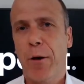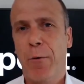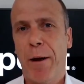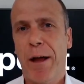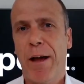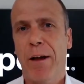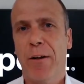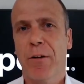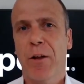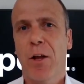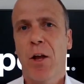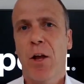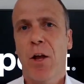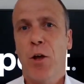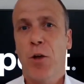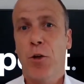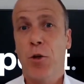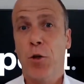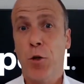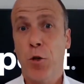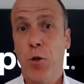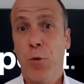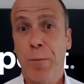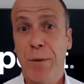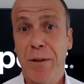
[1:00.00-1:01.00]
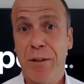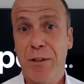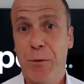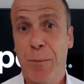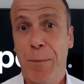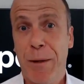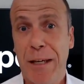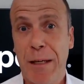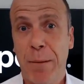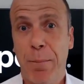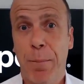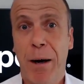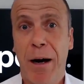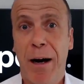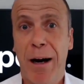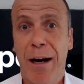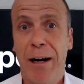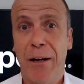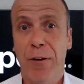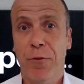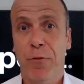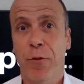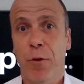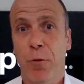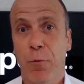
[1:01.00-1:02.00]
around humans being
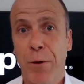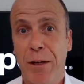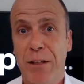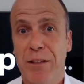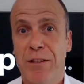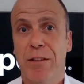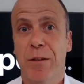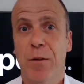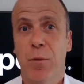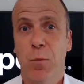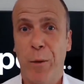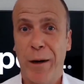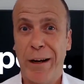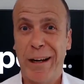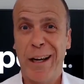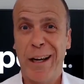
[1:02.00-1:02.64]
part of the risk when it